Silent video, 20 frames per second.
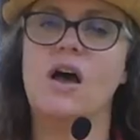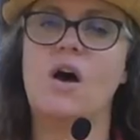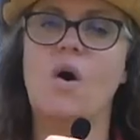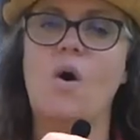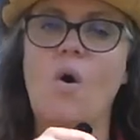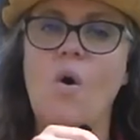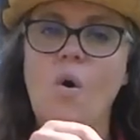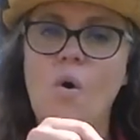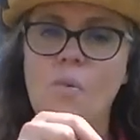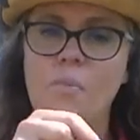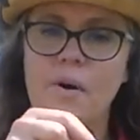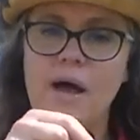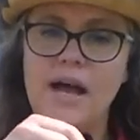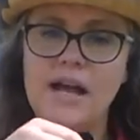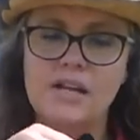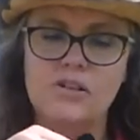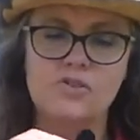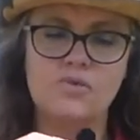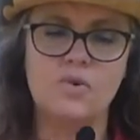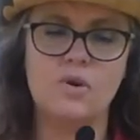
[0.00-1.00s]
a hole
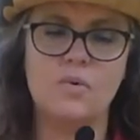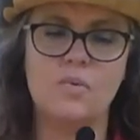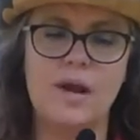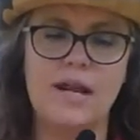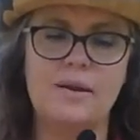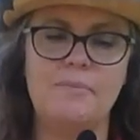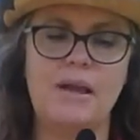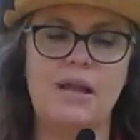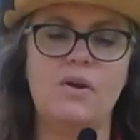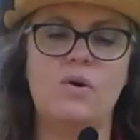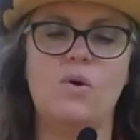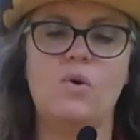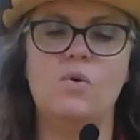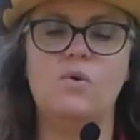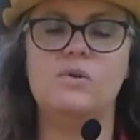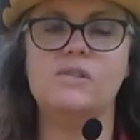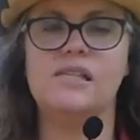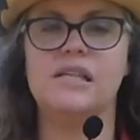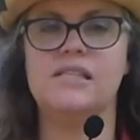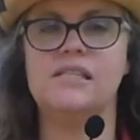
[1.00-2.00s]
punch or a way to make
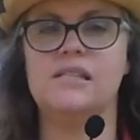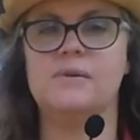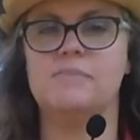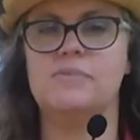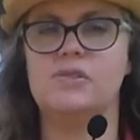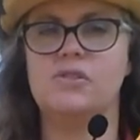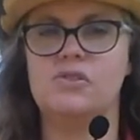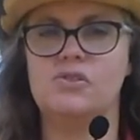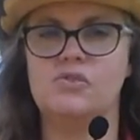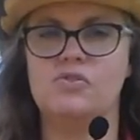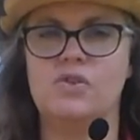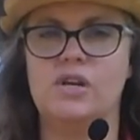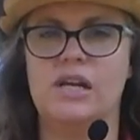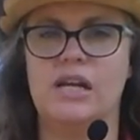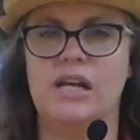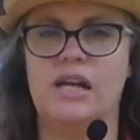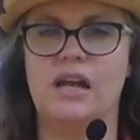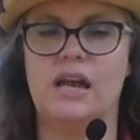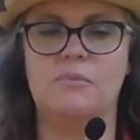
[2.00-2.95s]
holes, and some string.